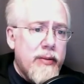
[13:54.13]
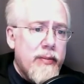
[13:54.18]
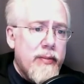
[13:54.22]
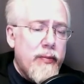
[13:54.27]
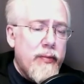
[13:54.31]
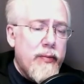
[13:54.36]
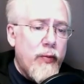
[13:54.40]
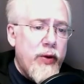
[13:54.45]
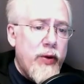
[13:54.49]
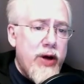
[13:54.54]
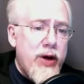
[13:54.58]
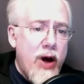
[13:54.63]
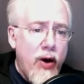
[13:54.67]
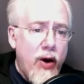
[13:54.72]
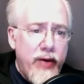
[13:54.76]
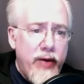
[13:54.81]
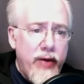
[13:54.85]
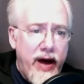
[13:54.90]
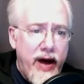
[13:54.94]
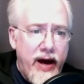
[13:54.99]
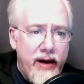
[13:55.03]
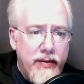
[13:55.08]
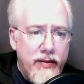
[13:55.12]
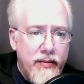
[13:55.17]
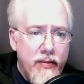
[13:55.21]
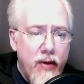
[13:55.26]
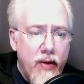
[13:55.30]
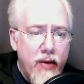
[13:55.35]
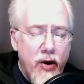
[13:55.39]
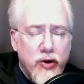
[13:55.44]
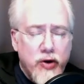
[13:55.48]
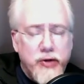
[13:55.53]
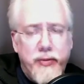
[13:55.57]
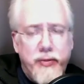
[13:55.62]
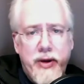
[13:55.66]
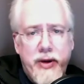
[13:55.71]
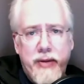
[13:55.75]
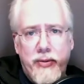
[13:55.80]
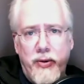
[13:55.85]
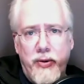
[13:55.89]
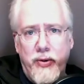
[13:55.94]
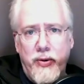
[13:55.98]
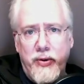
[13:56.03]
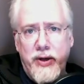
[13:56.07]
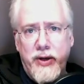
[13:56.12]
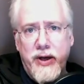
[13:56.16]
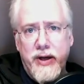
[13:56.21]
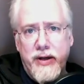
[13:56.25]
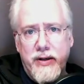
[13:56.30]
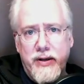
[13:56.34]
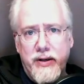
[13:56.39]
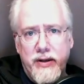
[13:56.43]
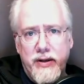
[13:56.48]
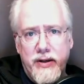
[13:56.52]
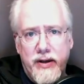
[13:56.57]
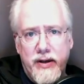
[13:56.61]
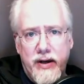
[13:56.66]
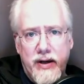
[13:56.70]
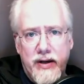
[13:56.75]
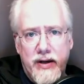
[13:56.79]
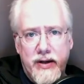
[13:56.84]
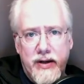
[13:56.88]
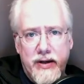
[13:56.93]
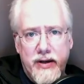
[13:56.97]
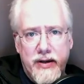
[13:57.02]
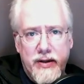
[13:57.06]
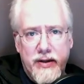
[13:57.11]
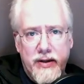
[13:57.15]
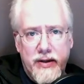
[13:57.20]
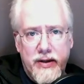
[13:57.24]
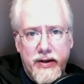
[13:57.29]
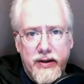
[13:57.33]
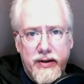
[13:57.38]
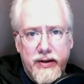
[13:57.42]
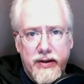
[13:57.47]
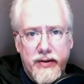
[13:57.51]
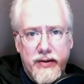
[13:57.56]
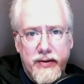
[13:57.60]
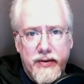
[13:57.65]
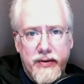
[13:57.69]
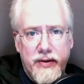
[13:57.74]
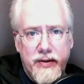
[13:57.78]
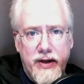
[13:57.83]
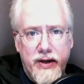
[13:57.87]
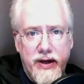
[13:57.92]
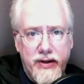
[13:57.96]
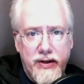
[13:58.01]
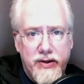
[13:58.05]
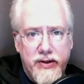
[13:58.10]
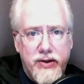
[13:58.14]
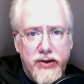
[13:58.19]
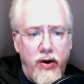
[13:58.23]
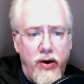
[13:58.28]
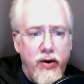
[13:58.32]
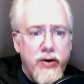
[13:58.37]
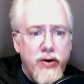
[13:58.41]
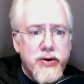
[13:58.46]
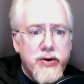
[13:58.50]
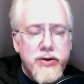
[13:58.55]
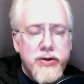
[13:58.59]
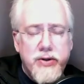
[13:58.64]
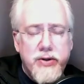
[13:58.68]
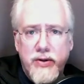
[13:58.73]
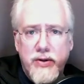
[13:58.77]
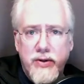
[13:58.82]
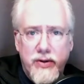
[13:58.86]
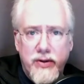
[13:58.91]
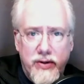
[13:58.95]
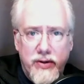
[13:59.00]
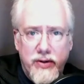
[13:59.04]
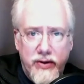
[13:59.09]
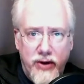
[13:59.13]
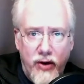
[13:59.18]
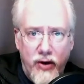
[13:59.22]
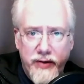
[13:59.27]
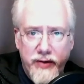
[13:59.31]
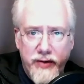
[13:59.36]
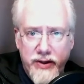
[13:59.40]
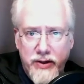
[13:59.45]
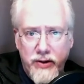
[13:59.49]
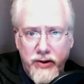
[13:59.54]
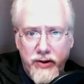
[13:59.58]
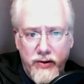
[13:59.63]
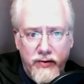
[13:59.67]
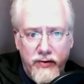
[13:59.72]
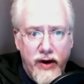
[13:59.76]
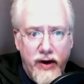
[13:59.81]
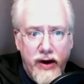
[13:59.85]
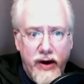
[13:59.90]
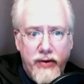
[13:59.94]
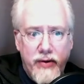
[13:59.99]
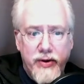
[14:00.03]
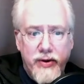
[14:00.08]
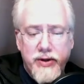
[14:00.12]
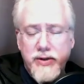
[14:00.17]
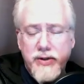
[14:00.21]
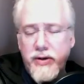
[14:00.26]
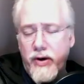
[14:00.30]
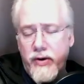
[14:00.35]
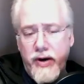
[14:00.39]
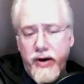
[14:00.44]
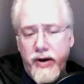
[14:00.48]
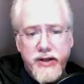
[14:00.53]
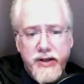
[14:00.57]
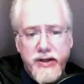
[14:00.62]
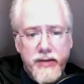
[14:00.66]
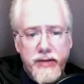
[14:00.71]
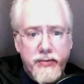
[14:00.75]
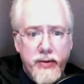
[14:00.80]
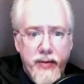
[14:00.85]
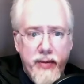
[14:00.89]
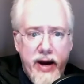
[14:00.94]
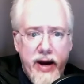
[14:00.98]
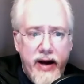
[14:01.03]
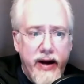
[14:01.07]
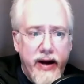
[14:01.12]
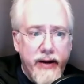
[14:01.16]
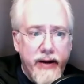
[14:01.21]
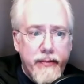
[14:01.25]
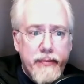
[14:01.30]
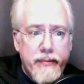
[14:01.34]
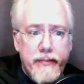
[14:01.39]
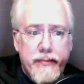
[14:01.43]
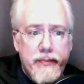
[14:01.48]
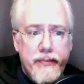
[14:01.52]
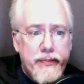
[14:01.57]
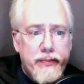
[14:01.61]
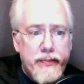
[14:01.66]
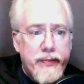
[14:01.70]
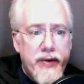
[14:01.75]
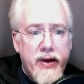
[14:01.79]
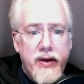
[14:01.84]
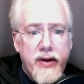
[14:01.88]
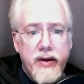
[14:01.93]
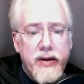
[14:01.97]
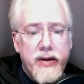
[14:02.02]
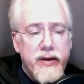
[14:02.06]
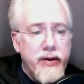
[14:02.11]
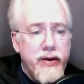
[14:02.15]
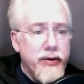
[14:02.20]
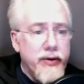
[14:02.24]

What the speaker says: we know that most people who get the SARS-CoV-2 virus are asymptomatic. They're